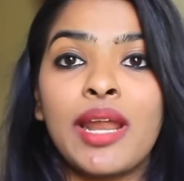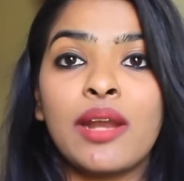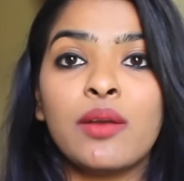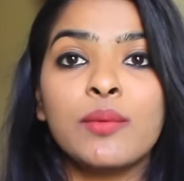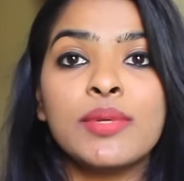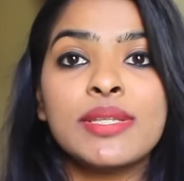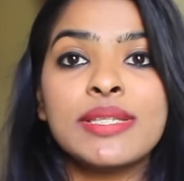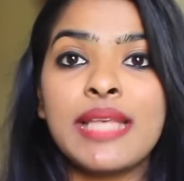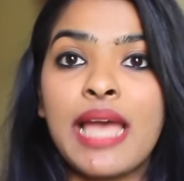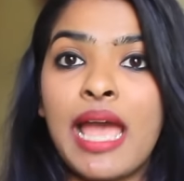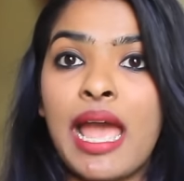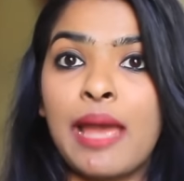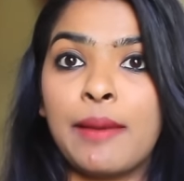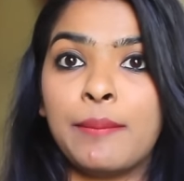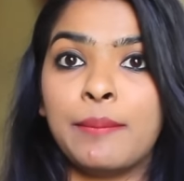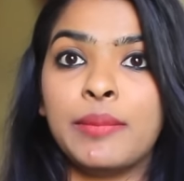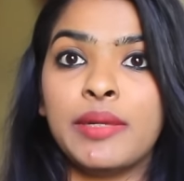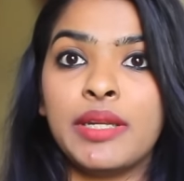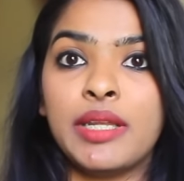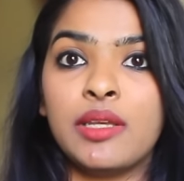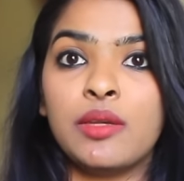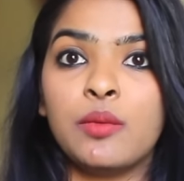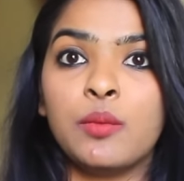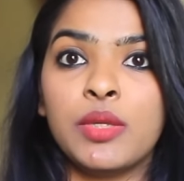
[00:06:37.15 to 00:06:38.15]
That was
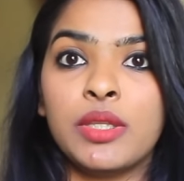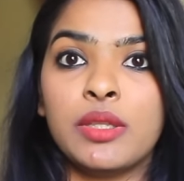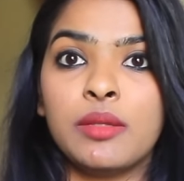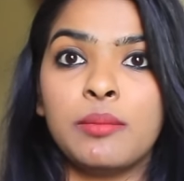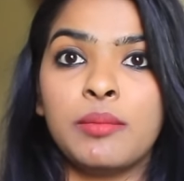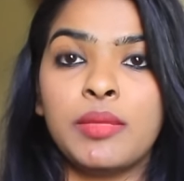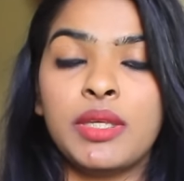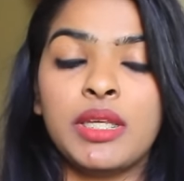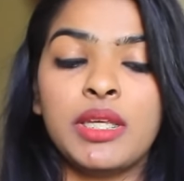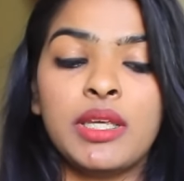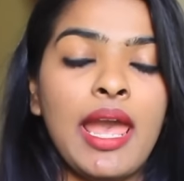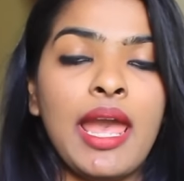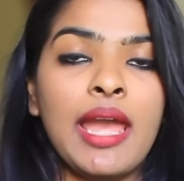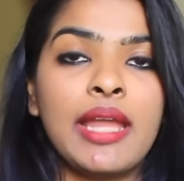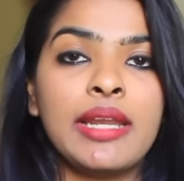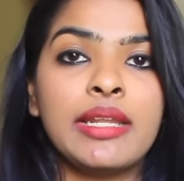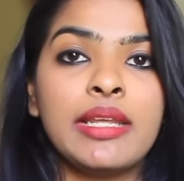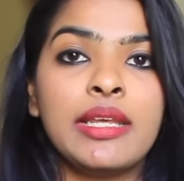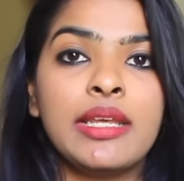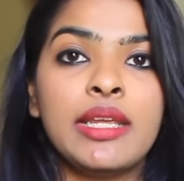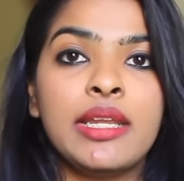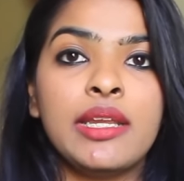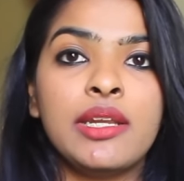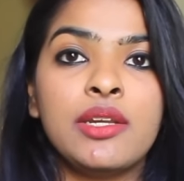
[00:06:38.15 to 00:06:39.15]
happening with me,
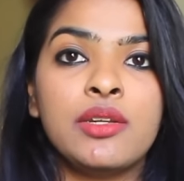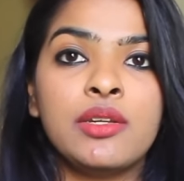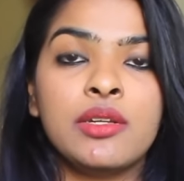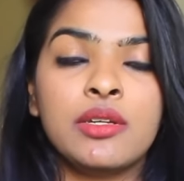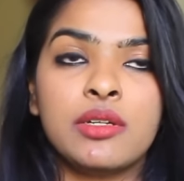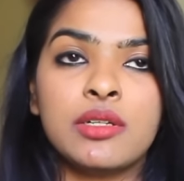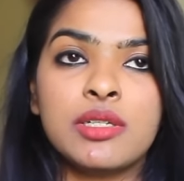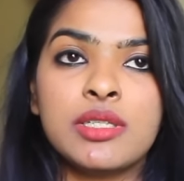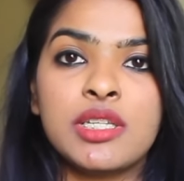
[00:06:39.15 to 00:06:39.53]
and he